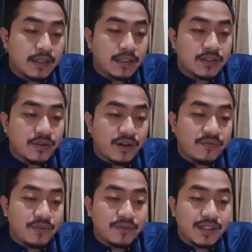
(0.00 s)
This
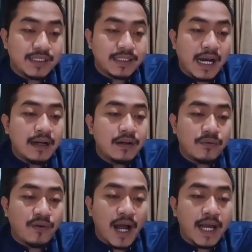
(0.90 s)
review is
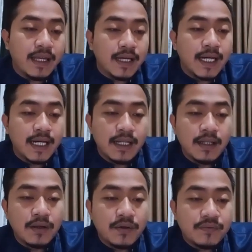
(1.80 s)
underway
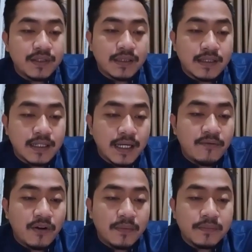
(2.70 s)
along with the
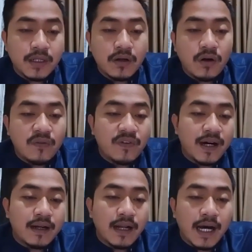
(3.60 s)
development of
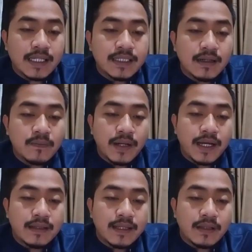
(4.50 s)
an action
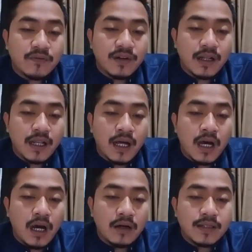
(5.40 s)
plan that will
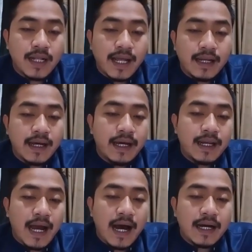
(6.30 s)
outline
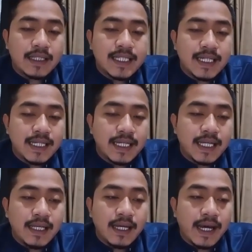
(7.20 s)

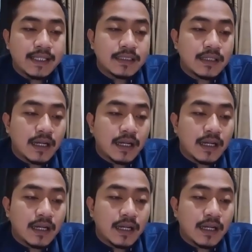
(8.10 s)
RACQ's